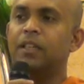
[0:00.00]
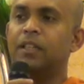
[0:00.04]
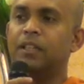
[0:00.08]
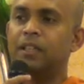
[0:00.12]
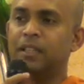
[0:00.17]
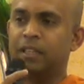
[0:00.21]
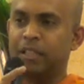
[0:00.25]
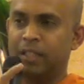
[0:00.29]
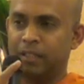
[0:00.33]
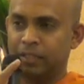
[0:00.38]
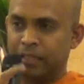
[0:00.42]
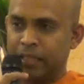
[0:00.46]

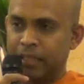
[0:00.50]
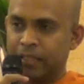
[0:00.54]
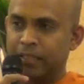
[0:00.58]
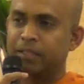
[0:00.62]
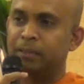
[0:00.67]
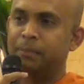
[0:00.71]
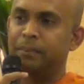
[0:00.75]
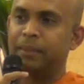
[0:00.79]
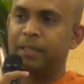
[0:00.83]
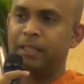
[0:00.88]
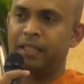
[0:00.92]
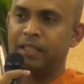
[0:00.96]
Yeah, that's
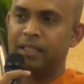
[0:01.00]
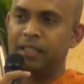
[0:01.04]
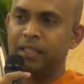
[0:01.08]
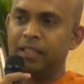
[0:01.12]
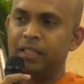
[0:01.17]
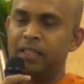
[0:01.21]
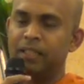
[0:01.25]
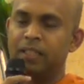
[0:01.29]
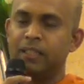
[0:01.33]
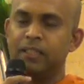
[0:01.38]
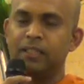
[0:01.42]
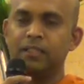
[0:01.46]
the
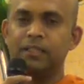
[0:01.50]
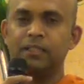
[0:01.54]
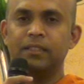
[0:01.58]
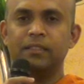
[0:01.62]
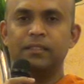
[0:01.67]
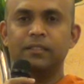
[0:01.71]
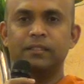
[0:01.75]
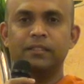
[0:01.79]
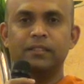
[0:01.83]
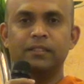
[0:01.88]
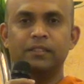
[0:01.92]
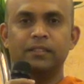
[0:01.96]
breathing, yes.
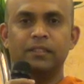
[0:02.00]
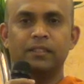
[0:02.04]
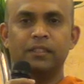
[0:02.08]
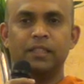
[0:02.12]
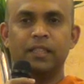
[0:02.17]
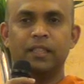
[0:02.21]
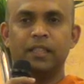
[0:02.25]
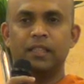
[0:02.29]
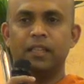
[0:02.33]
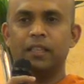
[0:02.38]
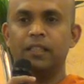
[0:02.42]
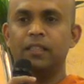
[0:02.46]

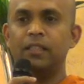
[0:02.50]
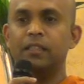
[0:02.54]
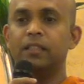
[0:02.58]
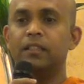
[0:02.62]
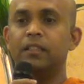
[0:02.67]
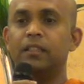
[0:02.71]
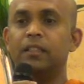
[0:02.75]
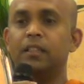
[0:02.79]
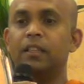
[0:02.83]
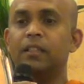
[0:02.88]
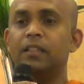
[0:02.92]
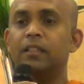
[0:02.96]
Any other?
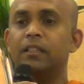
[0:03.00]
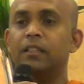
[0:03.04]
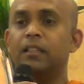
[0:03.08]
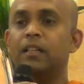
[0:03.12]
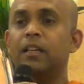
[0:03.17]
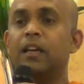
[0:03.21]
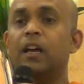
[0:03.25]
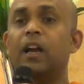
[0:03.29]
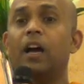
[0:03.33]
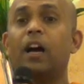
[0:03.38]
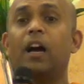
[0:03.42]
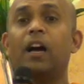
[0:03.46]

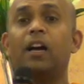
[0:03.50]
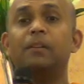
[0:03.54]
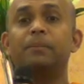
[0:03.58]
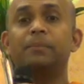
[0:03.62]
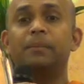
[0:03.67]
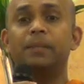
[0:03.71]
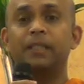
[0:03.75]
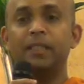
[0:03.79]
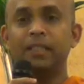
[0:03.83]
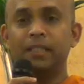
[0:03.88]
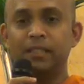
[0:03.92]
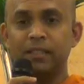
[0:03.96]

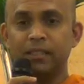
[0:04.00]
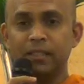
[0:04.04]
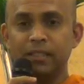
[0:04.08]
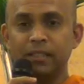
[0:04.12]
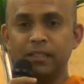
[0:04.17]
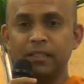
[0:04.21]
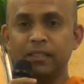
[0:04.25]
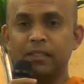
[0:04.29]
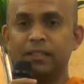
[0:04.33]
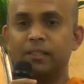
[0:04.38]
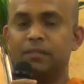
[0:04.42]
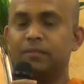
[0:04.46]
Heartbeat,
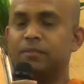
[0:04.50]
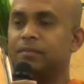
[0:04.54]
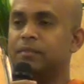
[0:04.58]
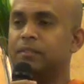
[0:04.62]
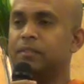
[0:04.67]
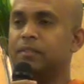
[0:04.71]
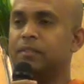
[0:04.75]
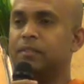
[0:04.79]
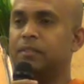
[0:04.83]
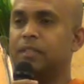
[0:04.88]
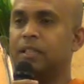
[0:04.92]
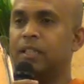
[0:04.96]
yes.
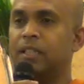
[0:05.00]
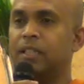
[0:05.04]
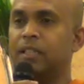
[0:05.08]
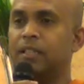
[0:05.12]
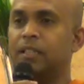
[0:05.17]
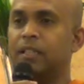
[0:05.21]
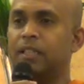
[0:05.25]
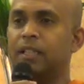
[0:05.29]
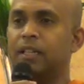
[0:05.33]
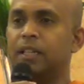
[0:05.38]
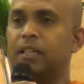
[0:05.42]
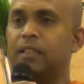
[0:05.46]

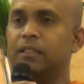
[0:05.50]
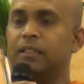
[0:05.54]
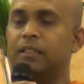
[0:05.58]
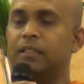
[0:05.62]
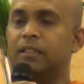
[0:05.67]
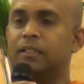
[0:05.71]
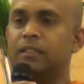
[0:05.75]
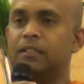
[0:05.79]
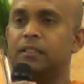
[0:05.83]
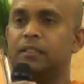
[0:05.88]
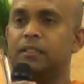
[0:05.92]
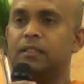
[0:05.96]
Anything
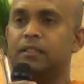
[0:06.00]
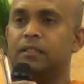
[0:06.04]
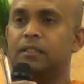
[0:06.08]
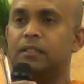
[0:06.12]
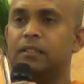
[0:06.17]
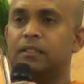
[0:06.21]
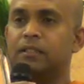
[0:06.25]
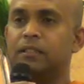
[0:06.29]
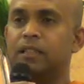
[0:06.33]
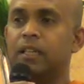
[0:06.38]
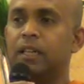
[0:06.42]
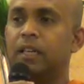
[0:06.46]
else?
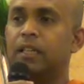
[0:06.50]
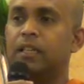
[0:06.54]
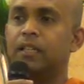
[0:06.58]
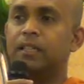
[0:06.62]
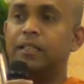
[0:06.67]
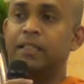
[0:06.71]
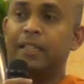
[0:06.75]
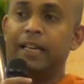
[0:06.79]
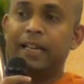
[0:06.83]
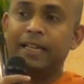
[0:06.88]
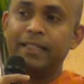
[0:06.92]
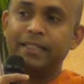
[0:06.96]

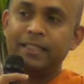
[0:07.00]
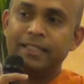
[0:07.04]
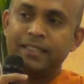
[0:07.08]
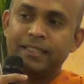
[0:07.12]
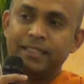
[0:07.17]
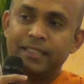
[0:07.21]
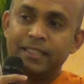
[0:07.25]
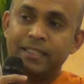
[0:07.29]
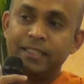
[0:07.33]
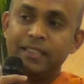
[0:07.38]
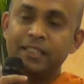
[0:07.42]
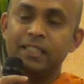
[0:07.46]

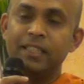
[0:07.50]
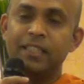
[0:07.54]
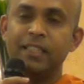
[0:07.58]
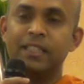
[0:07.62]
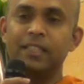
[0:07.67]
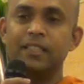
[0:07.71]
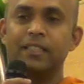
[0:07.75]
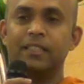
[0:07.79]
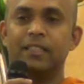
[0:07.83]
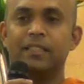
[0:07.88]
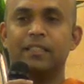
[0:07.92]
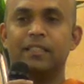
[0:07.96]
Digestion,
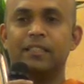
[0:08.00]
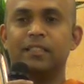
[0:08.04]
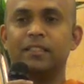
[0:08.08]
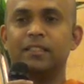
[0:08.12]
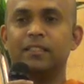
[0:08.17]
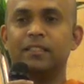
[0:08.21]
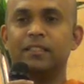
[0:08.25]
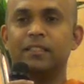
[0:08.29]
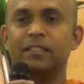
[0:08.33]
yes.